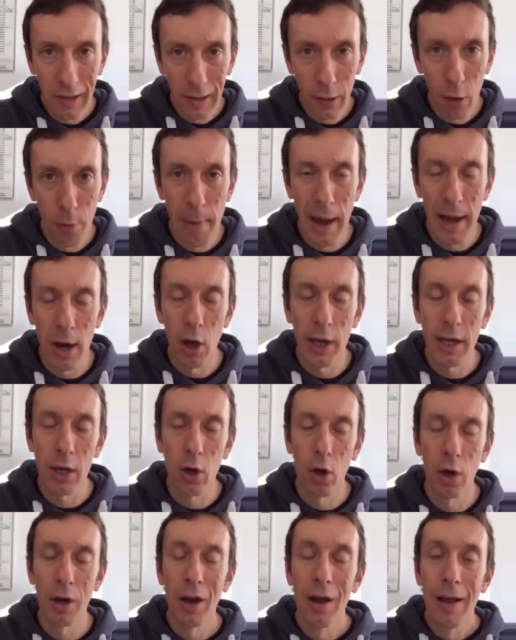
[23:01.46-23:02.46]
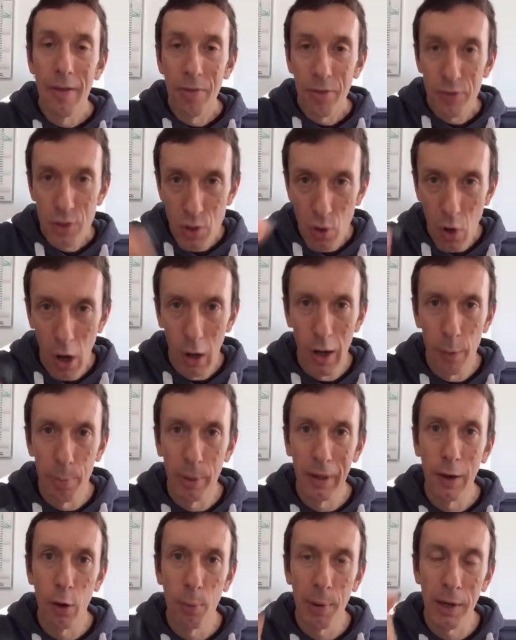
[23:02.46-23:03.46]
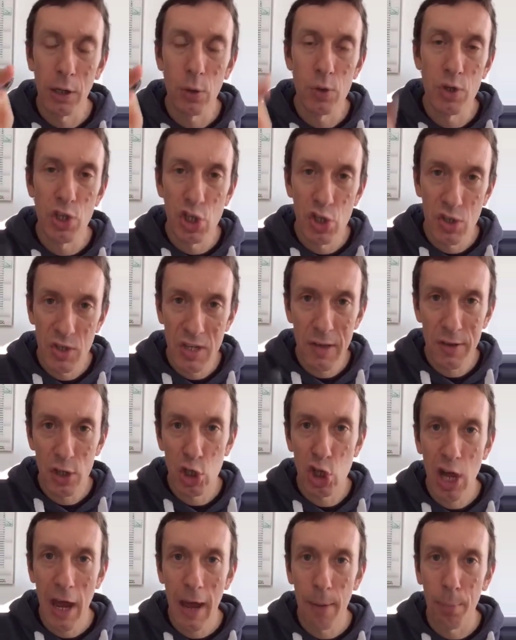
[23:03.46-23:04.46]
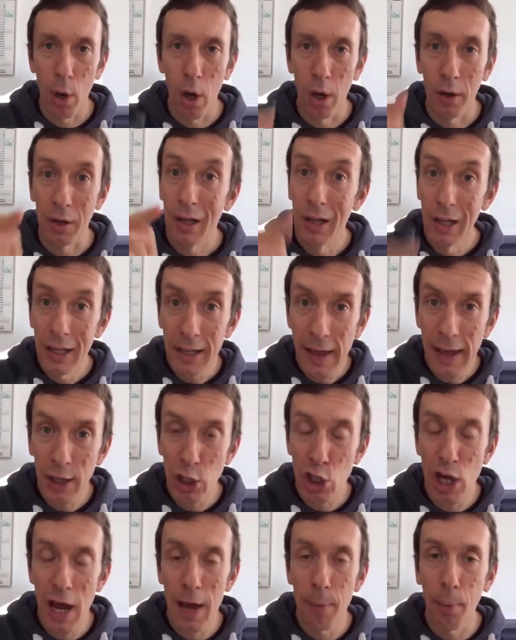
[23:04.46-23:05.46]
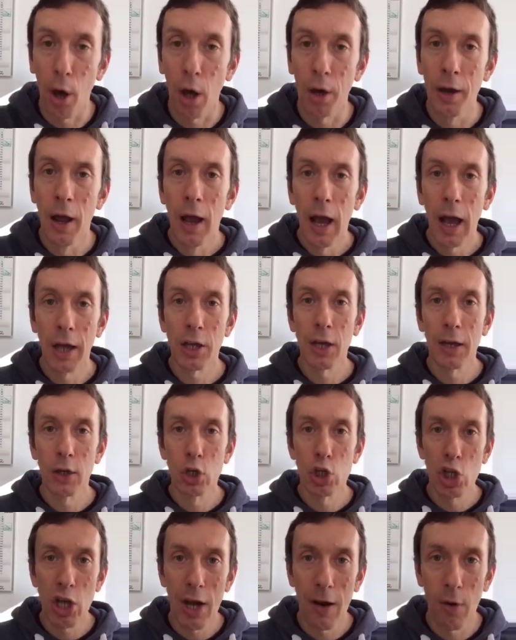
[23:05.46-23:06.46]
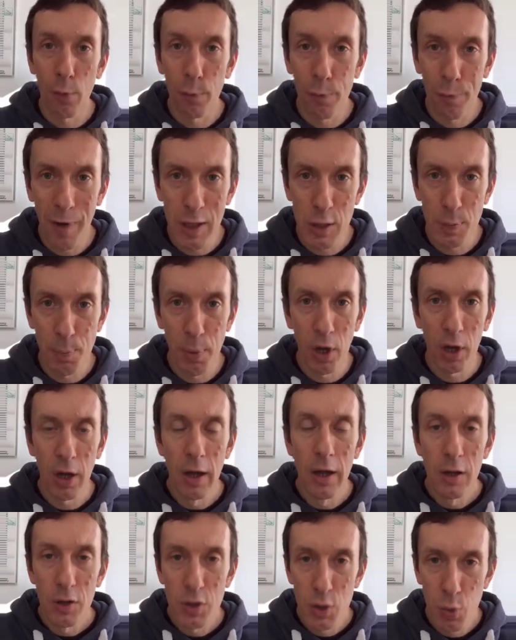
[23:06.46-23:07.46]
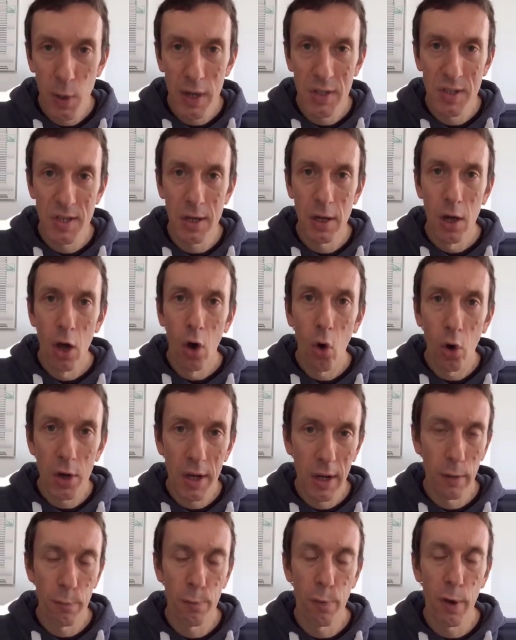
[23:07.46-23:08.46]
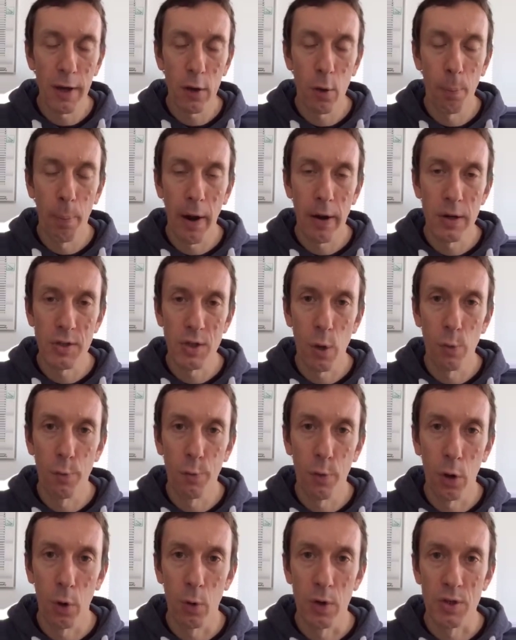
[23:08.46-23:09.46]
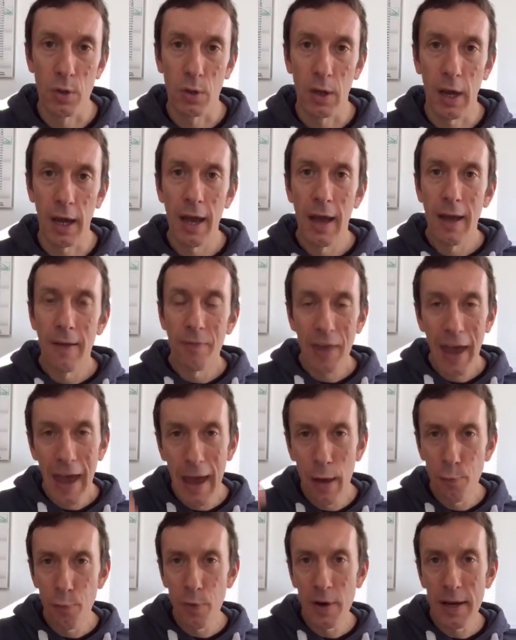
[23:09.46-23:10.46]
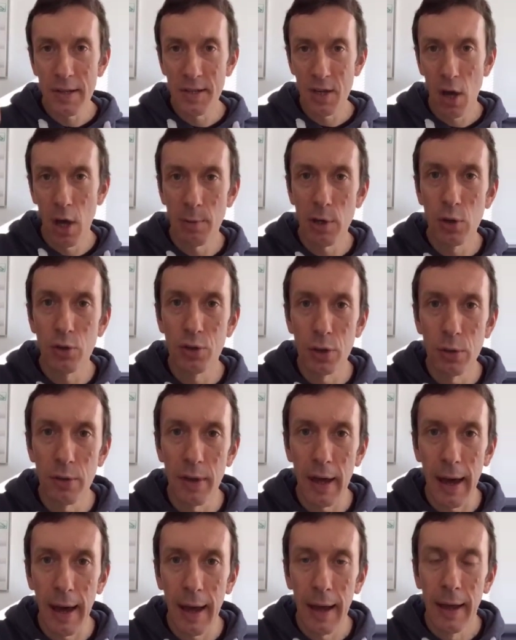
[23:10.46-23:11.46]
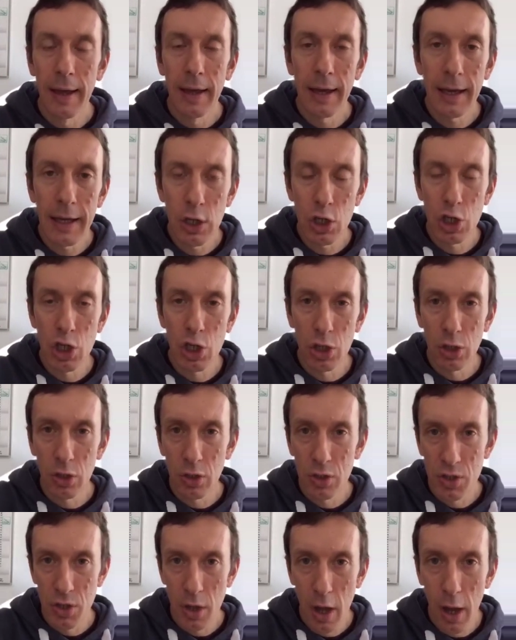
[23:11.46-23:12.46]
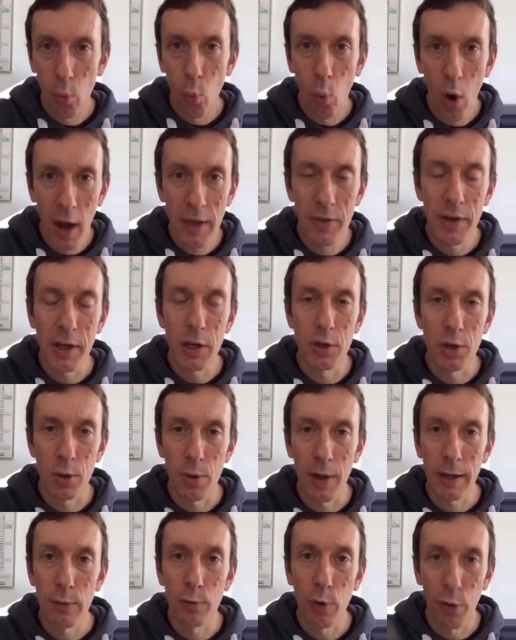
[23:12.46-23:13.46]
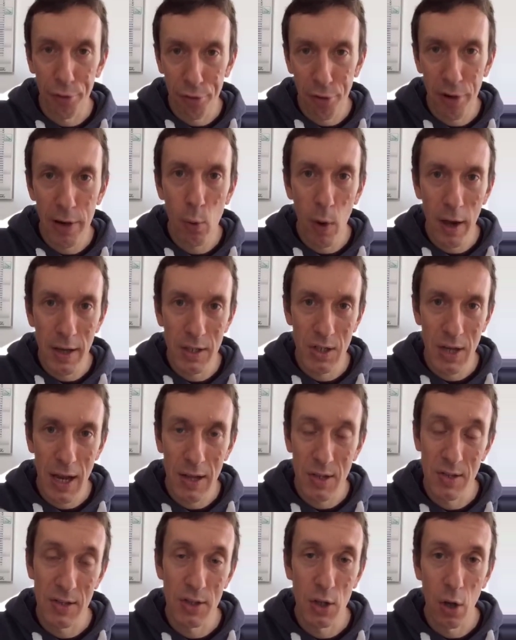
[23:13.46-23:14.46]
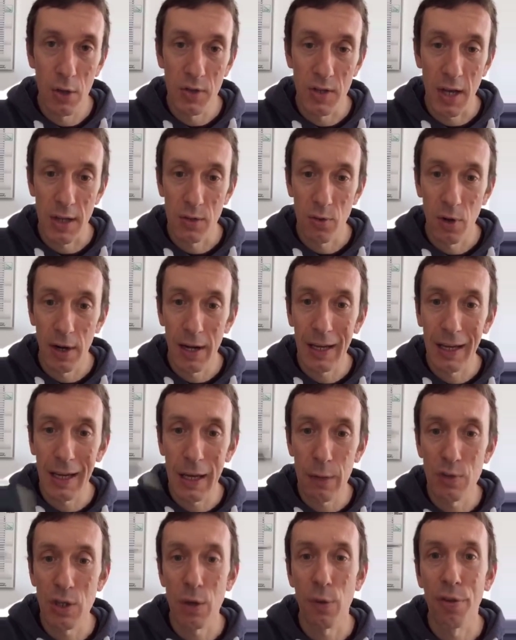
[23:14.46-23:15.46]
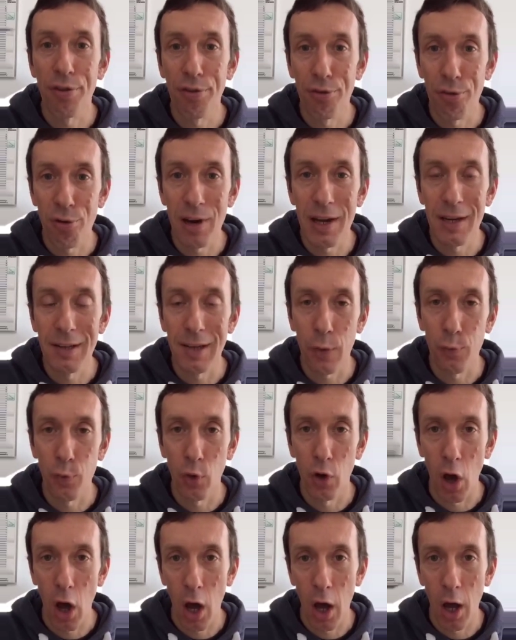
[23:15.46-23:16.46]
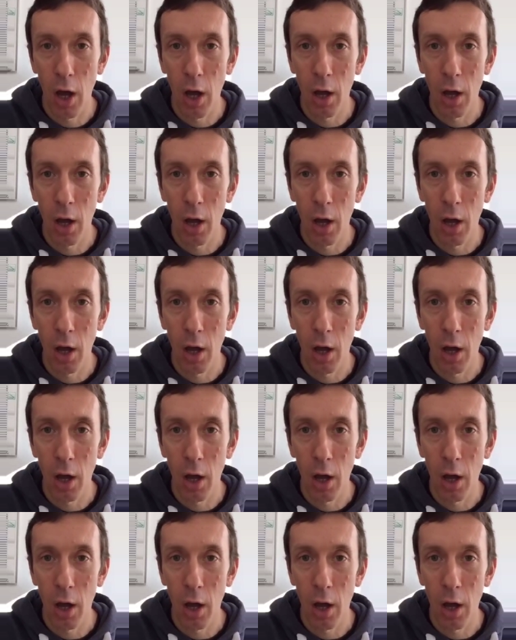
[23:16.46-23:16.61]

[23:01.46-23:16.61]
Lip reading: the little man icon, scroll up a little bit, and you'll see the share button. Click that share button, and you can share on Facebook, Twitter, or you can invite your Periscope followers. Okay, every time you do that, each way that you do that, you've got 3 ways to enter this contest, right? It gives you 3 different